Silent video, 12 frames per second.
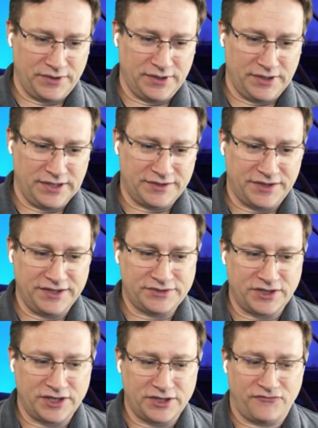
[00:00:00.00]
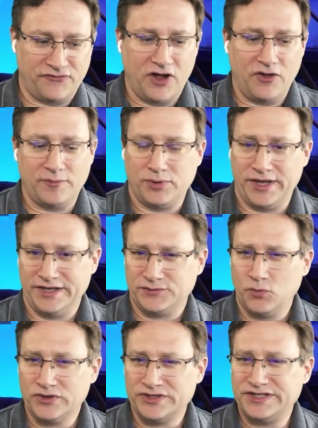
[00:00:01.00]
eh, things started to fall in place
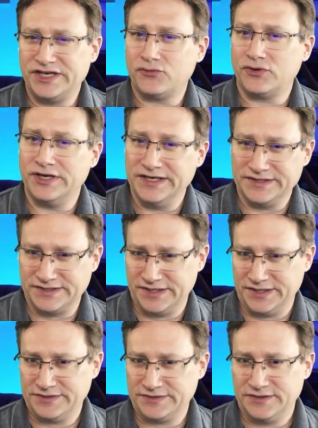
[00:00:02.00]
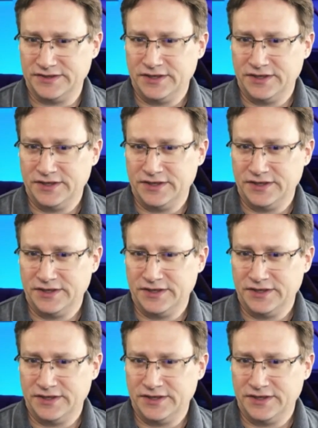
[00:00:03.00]
more synchronicities